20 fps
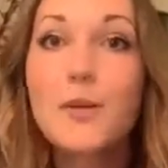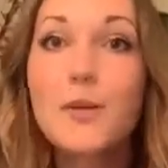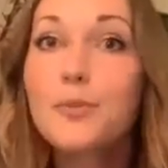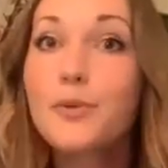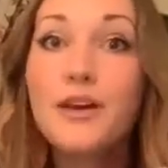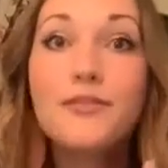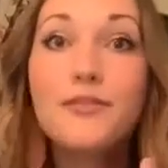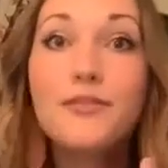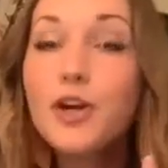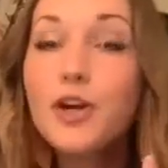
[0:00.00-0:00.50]

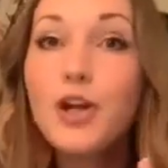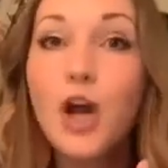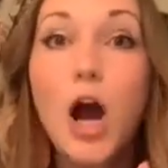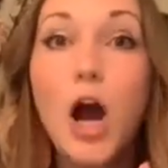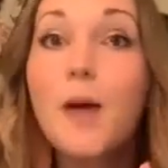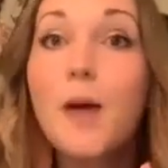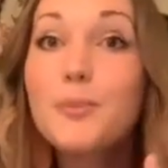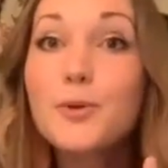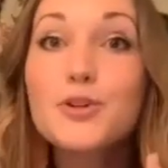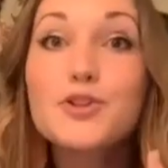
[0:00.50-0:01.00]
Pray for an
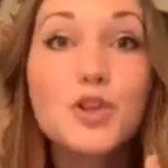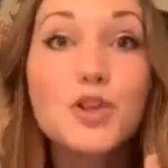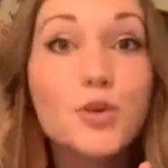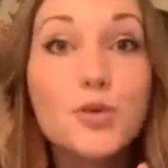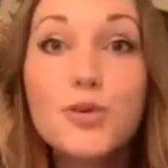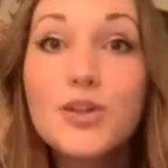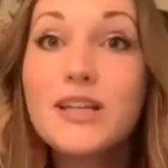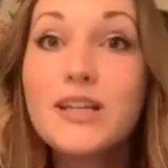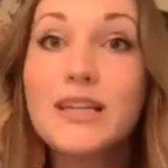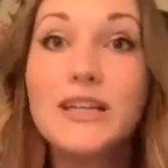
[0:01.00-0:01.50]

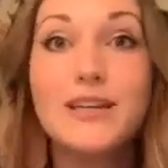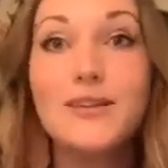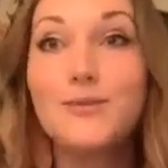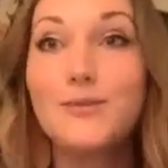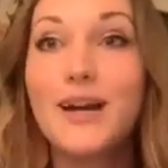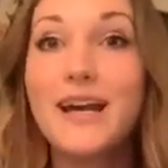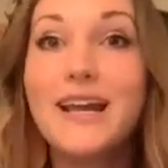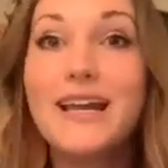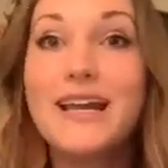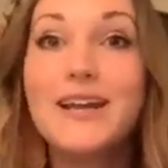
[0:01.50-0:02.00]
opportunity,
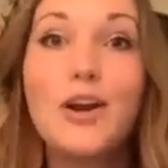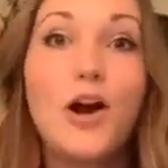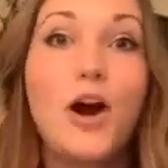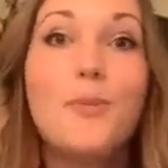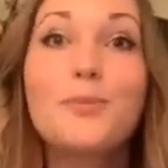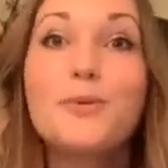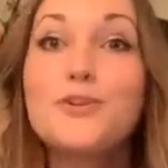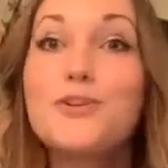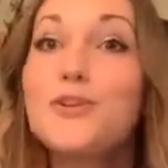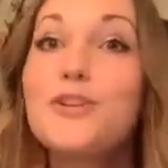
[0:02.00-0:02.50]
right? An
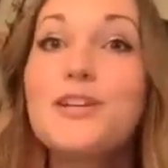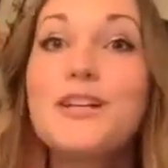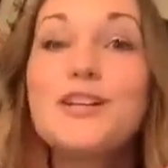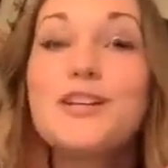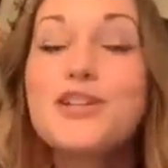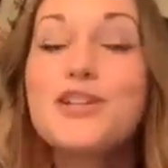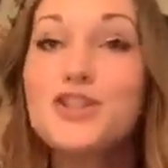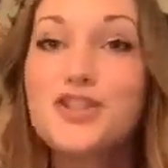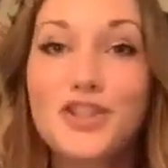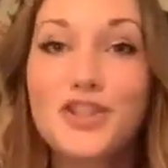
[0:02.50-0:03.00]
opportunity
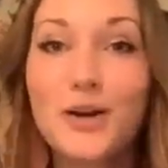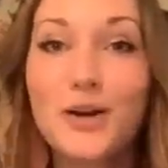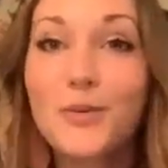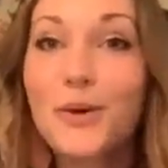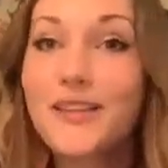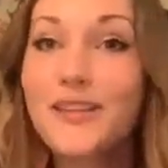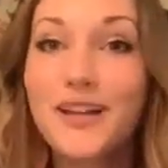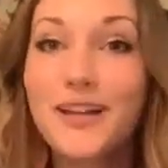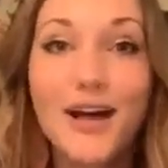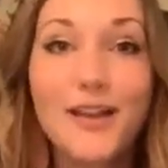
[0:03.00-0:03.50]
to share
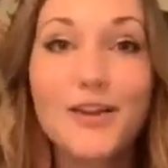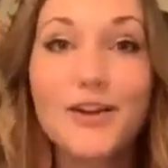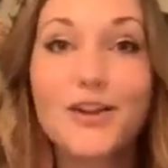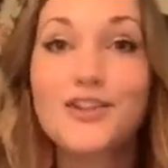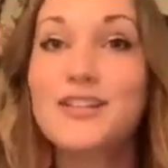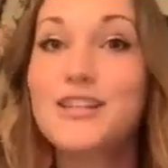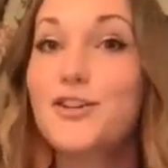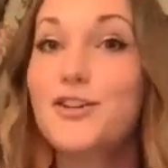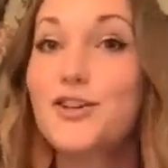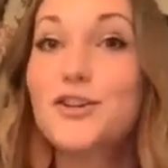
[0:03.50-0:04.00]
with
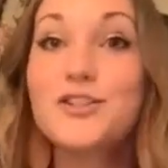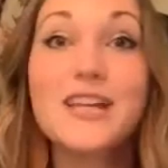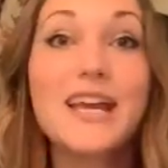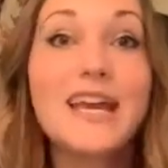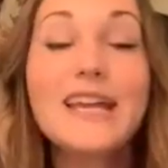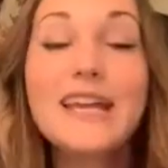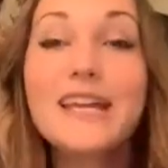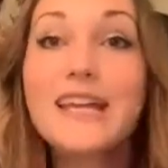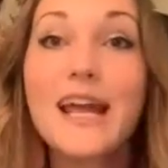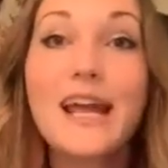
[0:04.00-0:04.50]
others in your
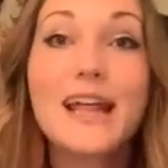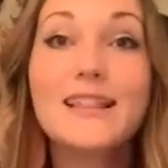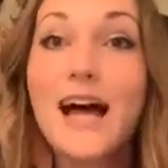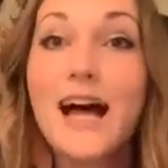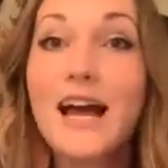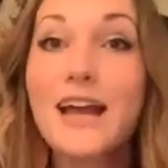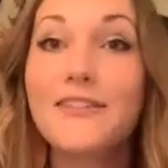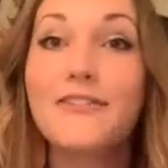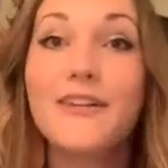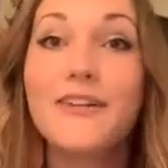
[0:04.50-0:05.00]
day-to-day
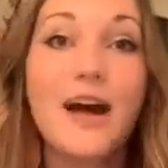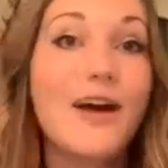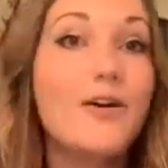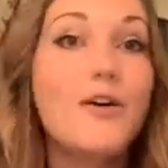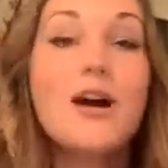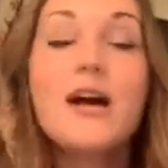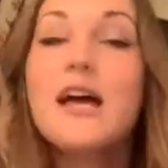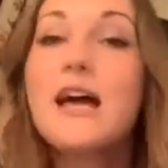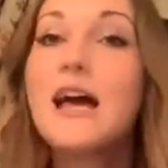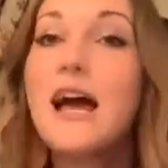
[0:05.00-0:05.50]
life.
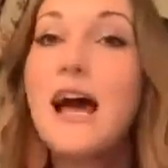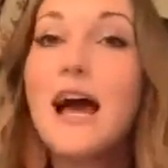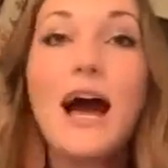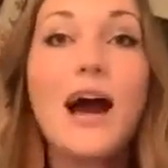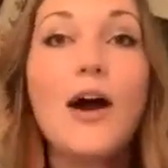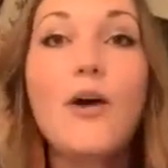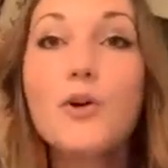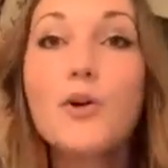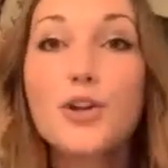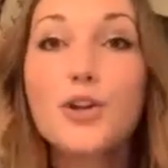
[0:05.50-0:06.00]

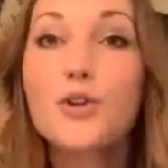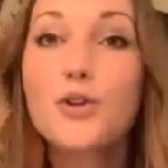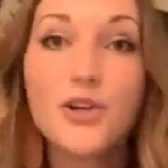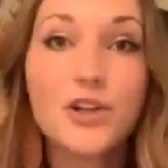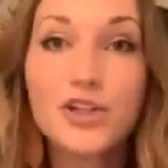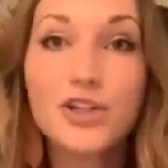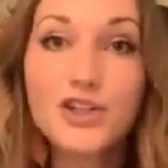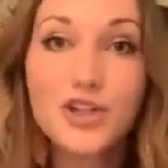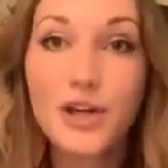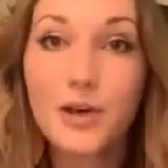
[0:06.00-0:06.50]
How are you going
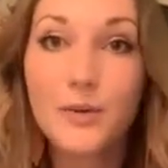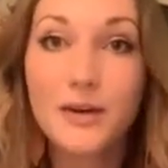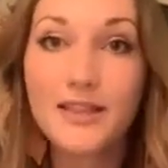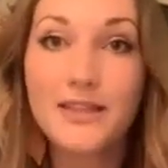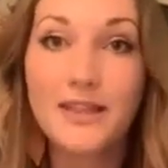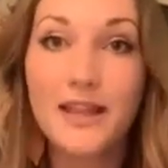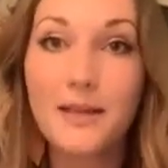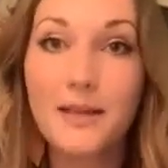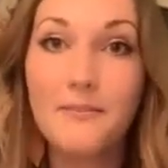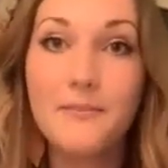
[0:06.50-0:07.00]
to share with
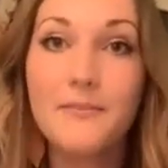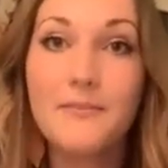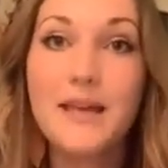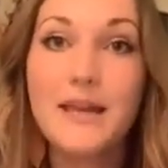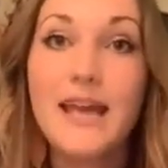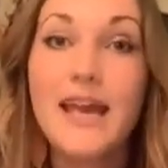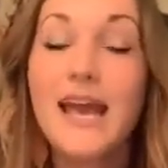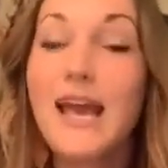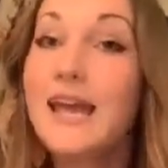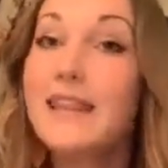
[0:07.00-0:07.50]
them?
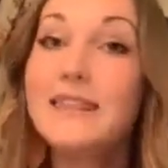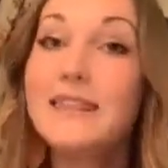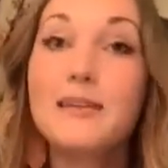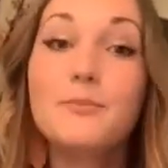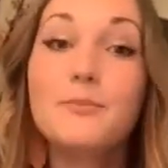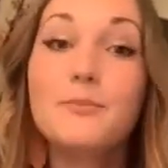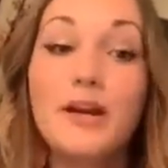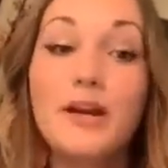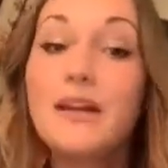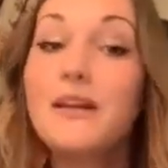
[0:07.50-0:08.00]
And
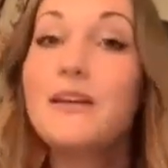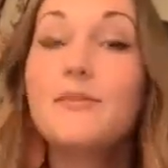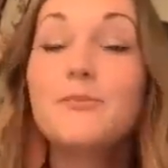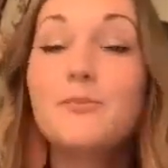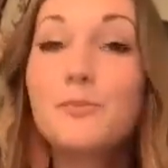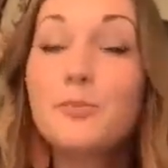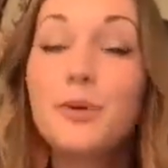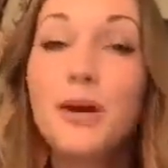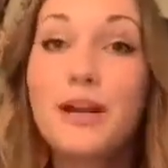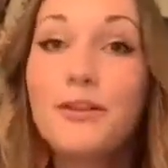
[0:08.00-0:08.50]
then pray
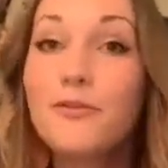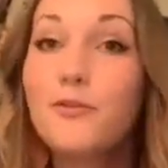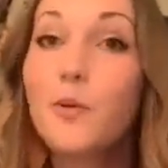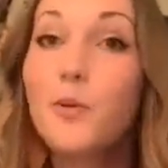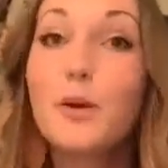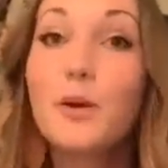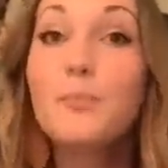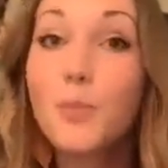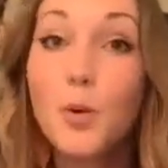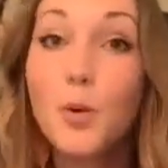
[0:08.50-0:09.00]

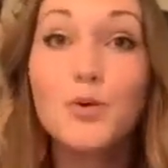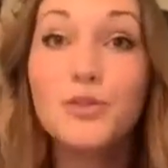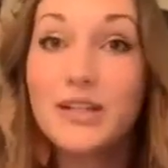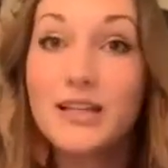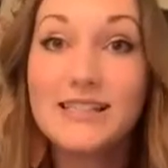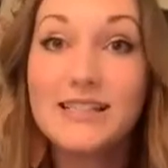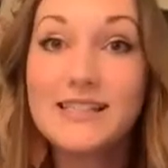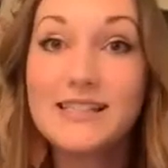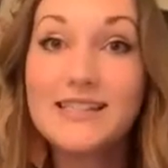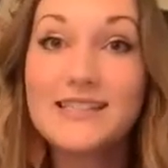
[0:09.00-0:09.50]
for
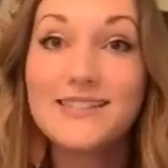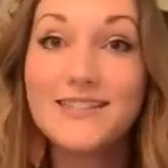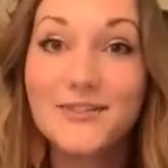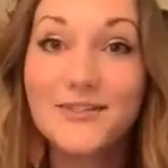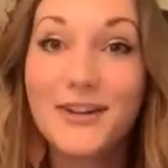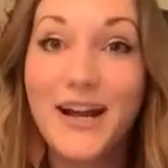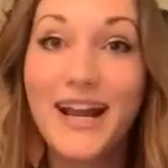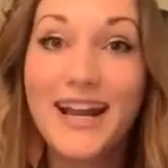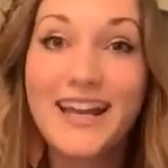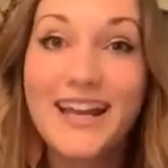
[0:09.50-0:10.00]
boldness,
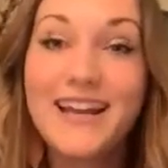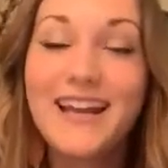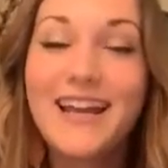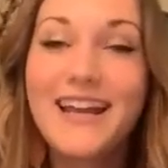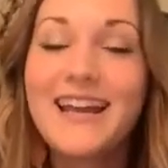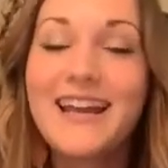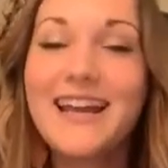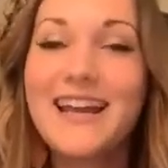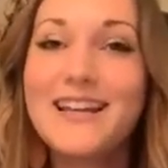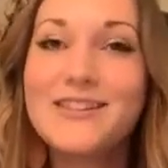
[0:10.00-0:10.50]
right?
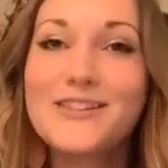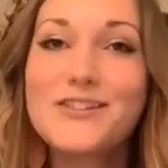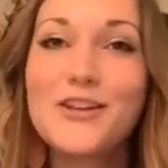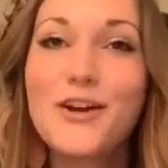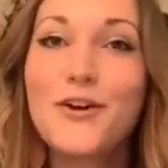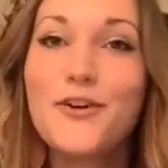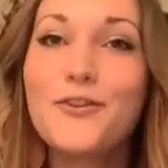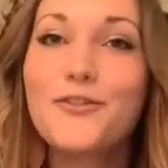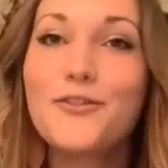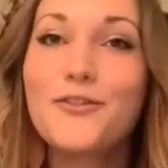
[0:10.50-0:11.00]
And
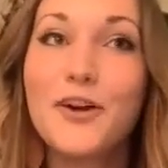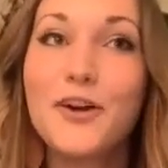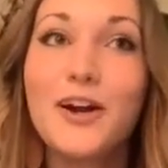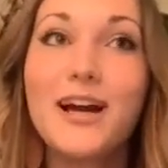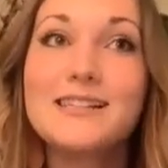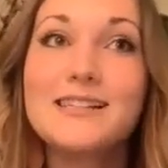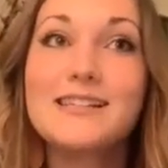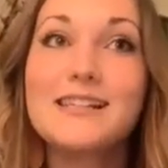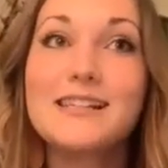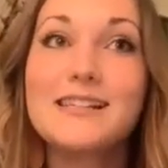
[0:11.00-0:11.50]
so for
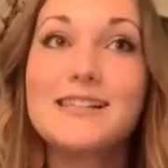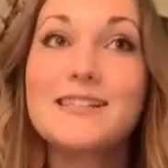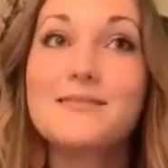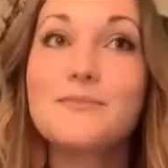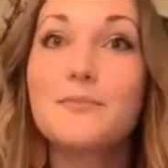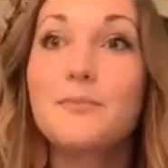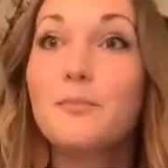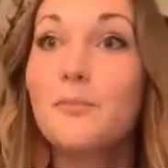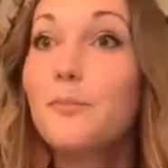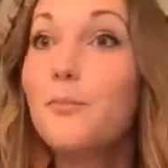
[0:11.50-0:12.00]
us, it's
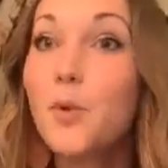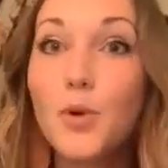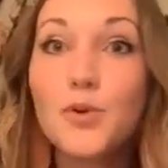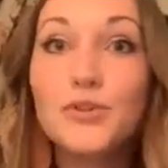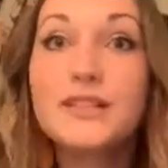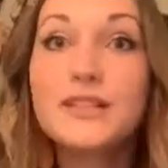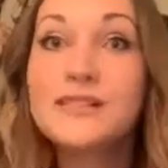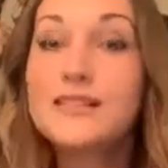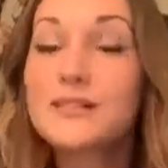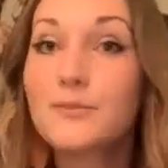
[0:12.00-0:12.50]

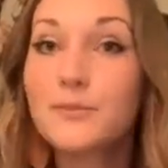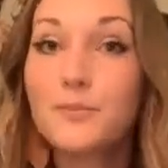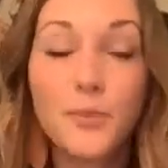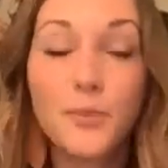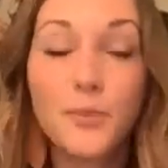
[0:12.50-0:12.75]
boldness